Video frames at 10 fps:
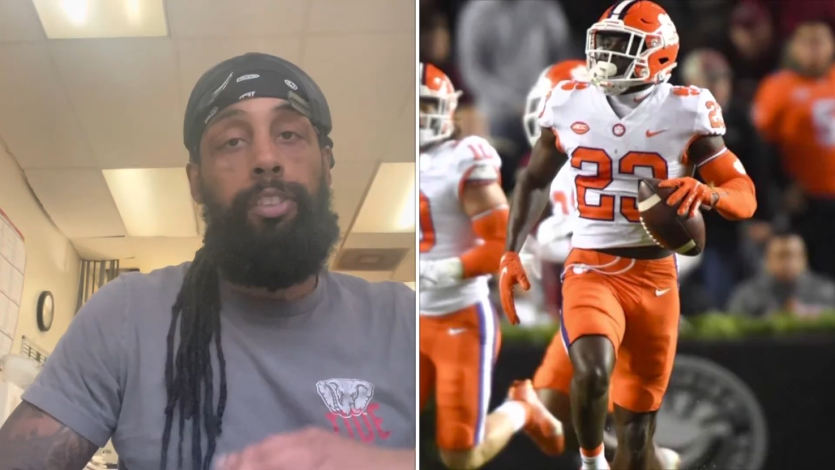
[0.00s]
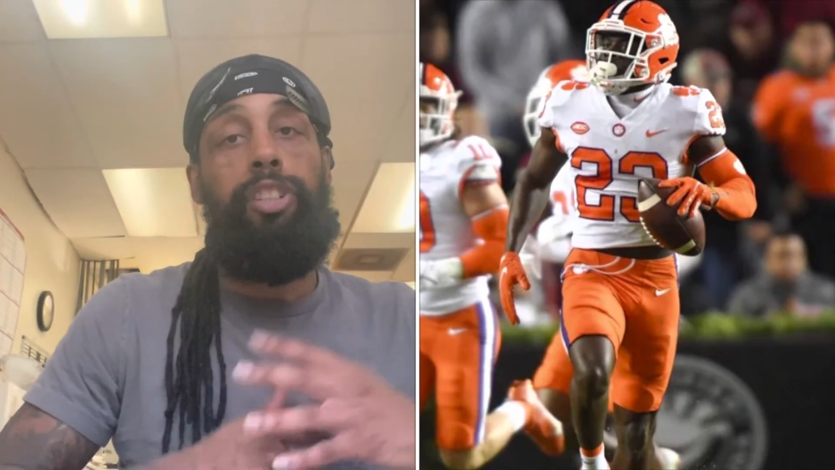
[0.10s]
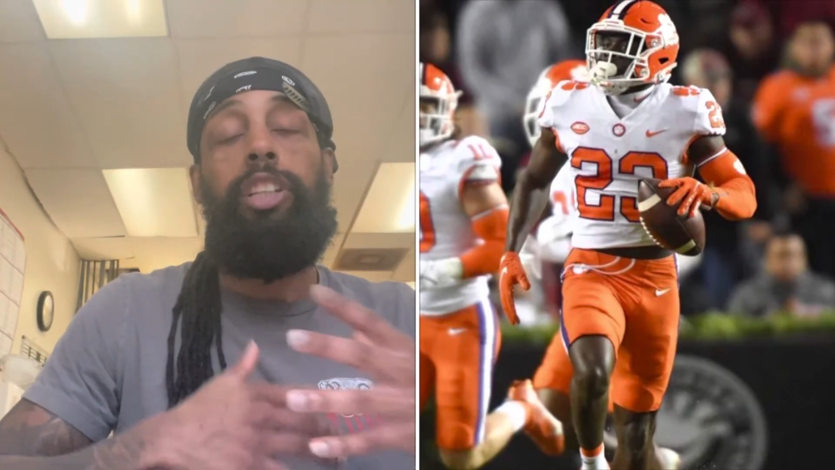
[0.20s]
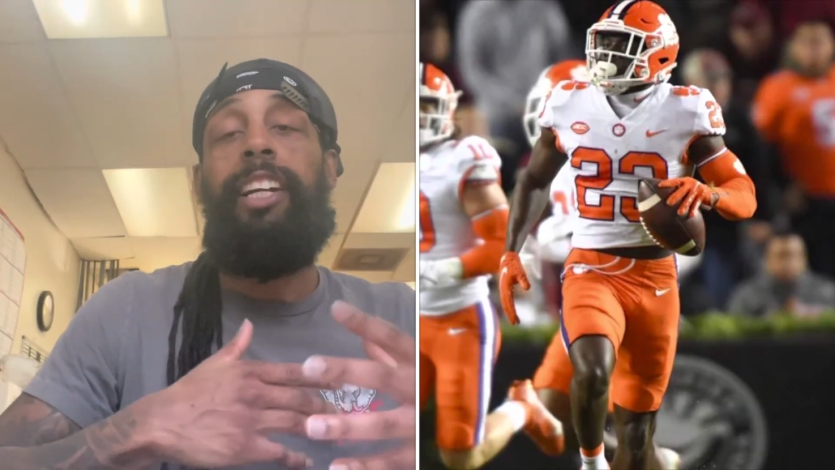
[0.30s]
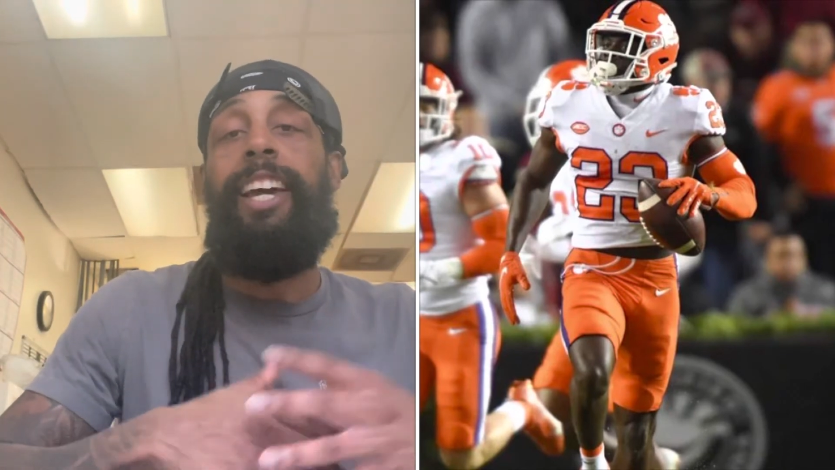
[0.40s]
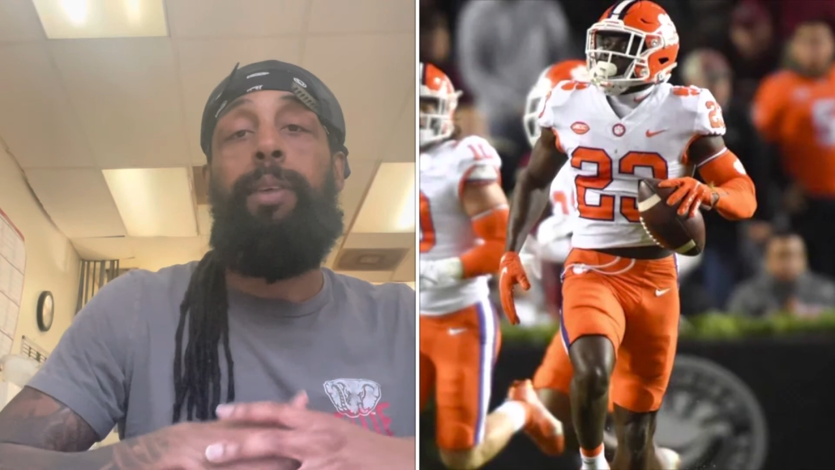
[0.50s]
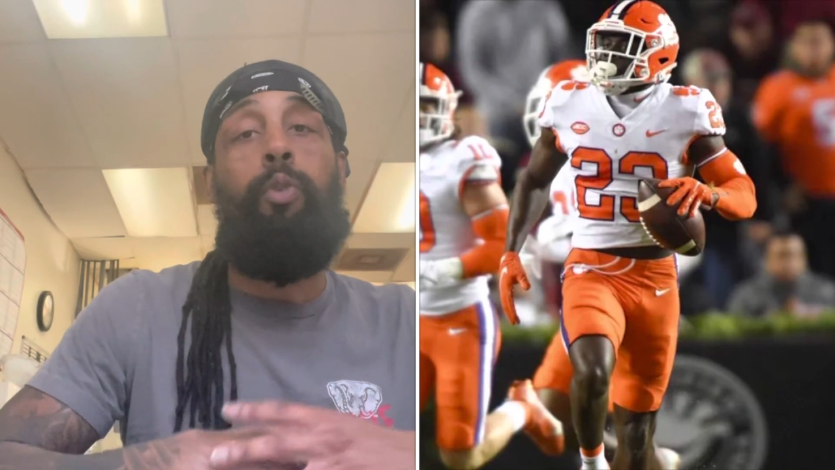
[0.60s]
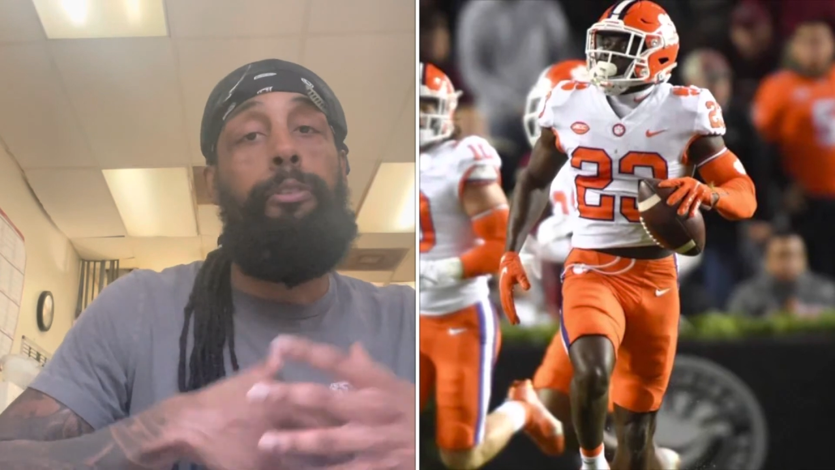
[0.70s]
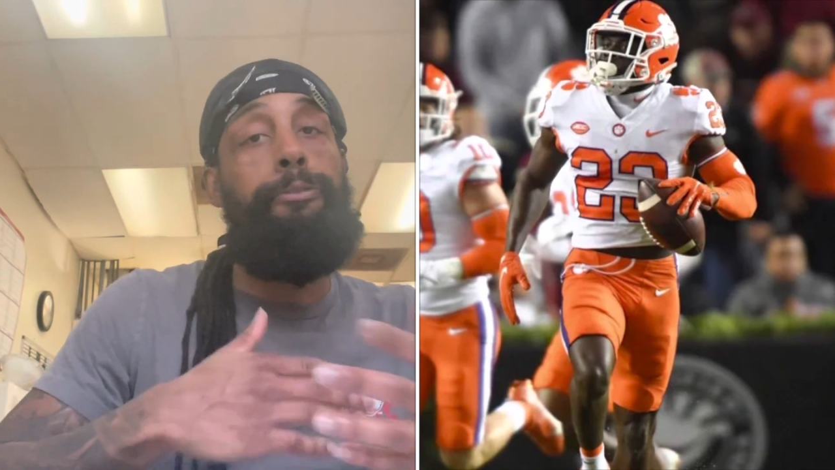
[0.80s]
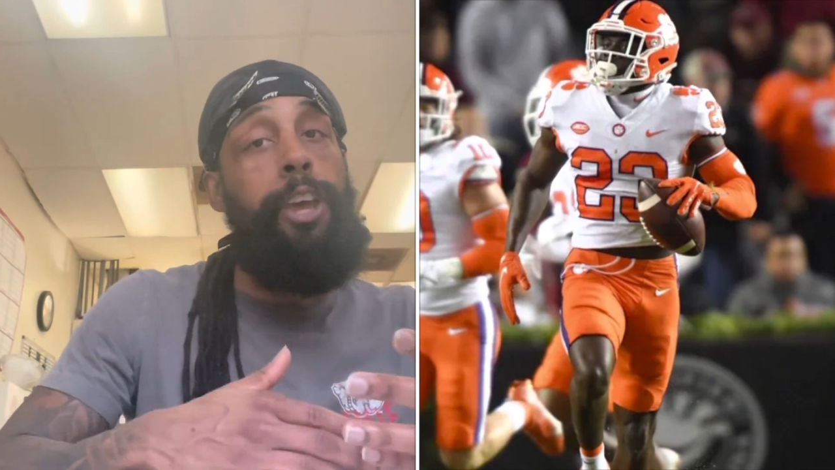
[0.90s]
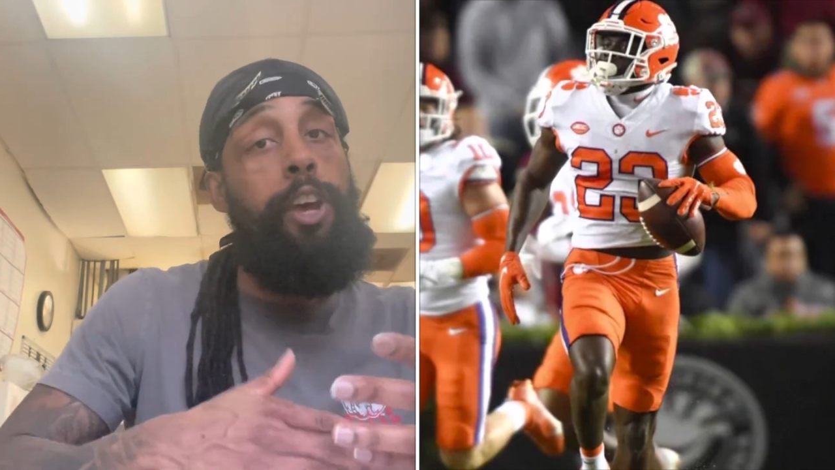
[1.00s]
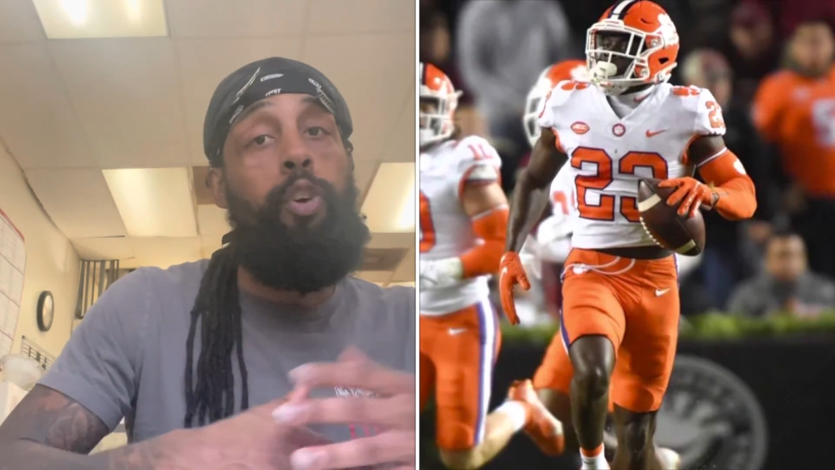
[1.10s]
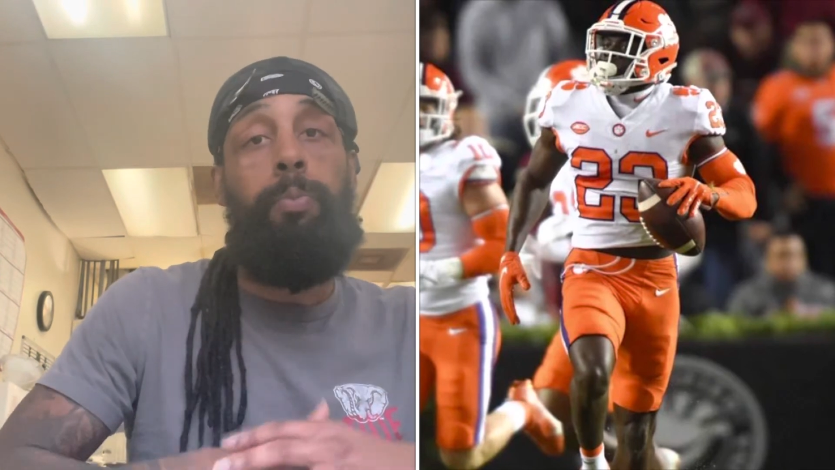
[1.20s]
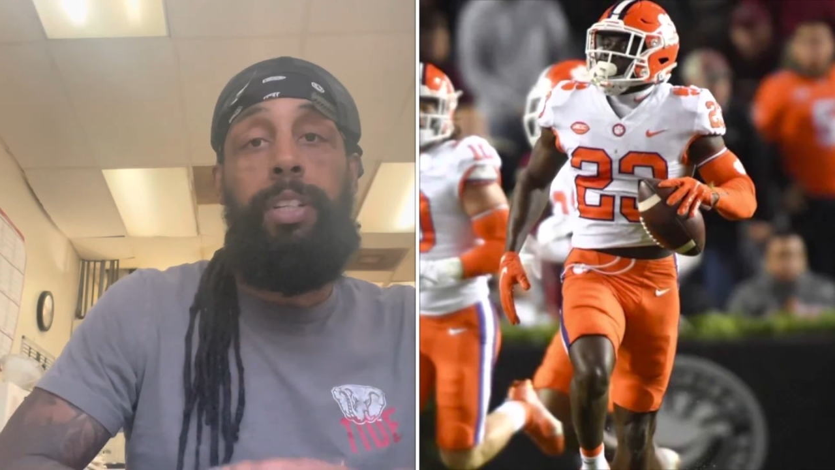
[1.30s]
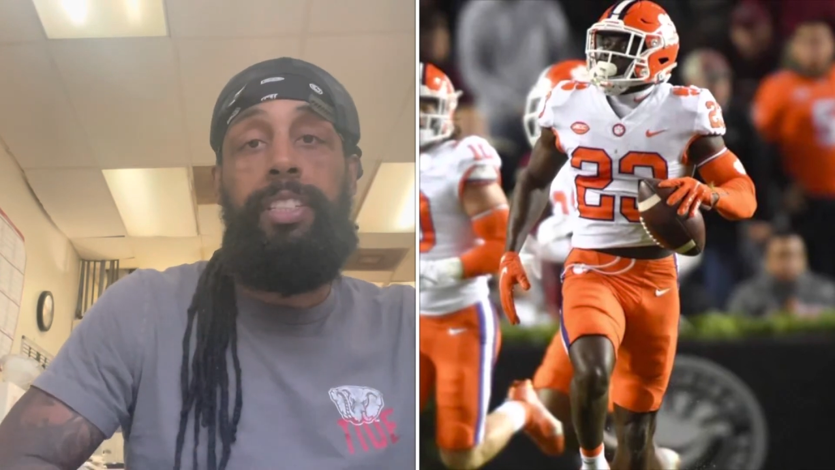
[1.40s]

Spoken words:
Just looking at him on film,